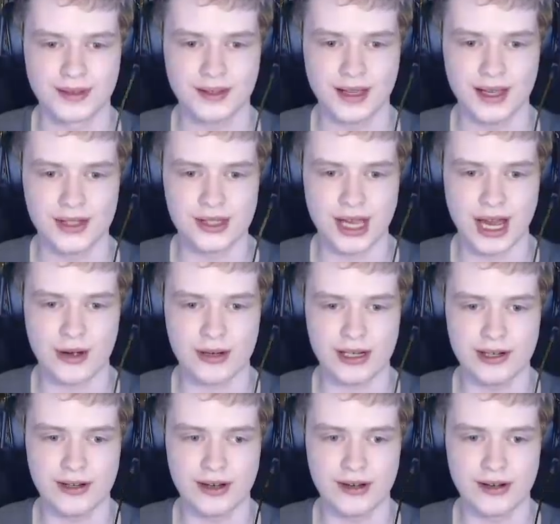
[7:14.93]
Is it out
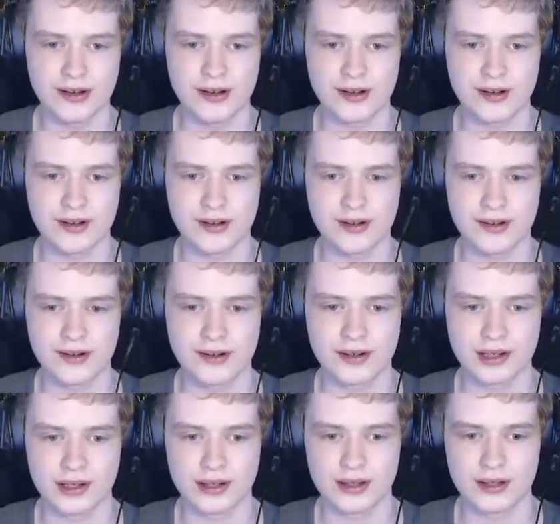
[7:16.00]
here?
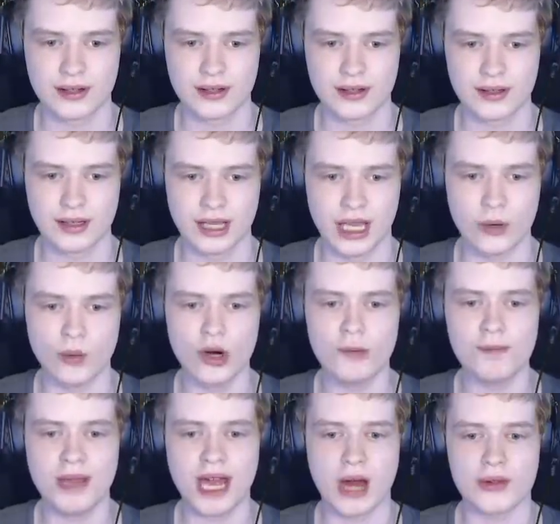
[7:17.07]
It would
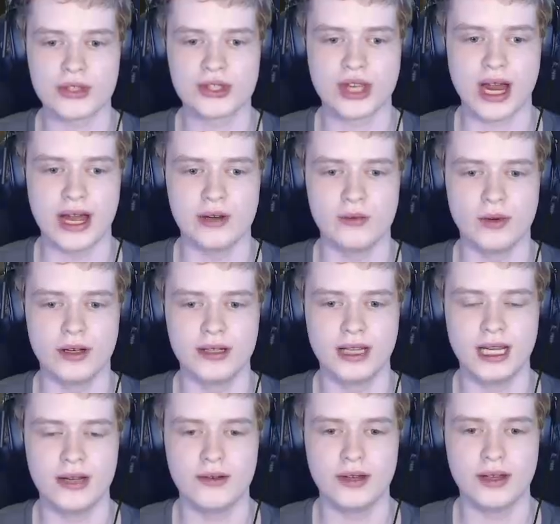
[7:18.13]
be outside, wouldn't it?
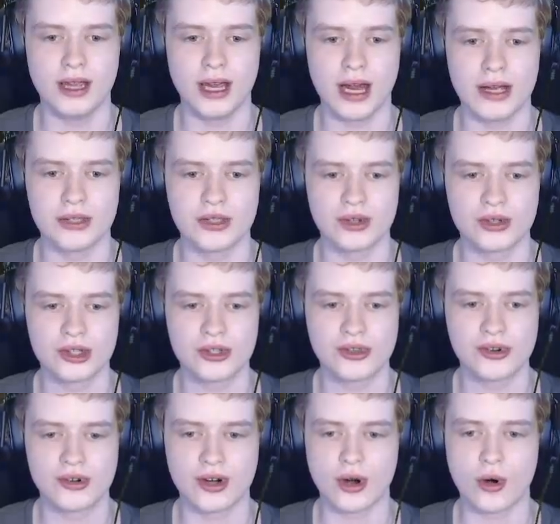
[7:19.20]
You, I searched
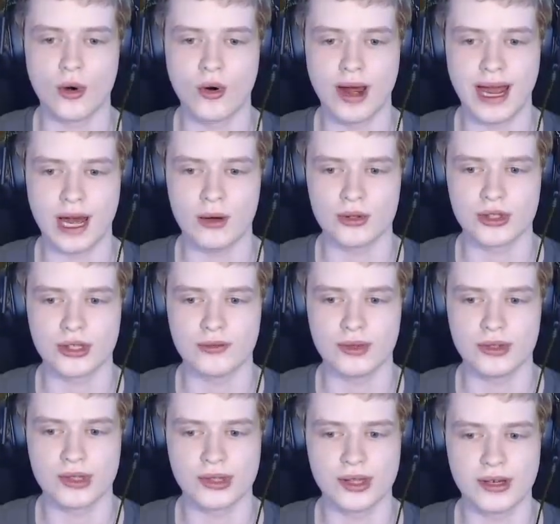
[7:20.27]
through the whole house and
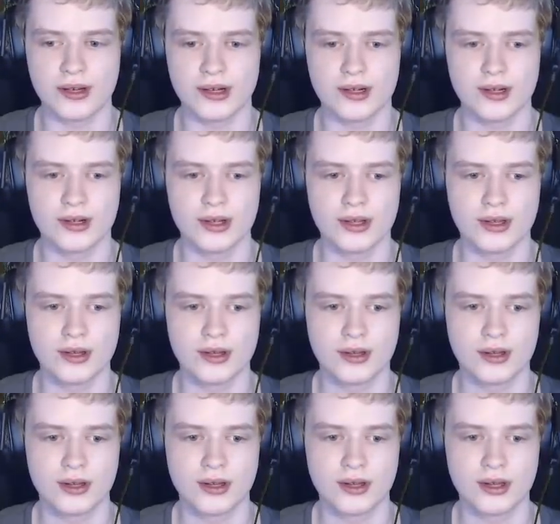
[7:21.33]
wasn't there.
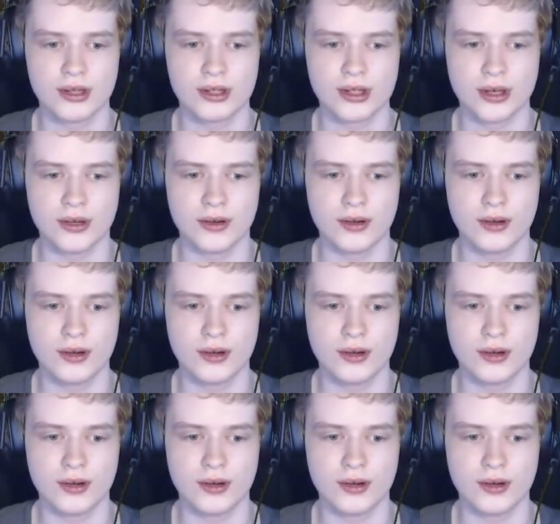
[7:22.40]
So.